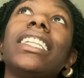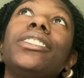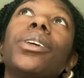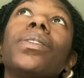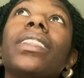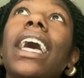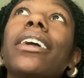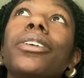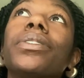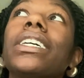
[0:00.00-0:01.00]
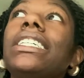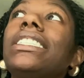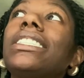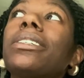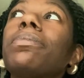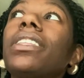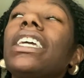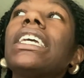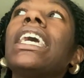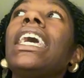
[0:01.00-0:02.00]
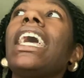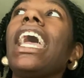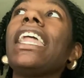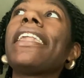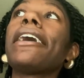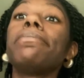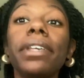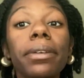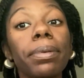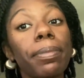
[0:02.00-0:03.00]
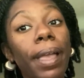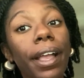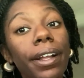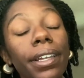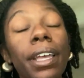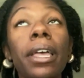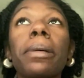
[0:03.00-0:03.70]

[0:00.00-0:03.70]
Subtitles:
don't like going into something and not being prepared.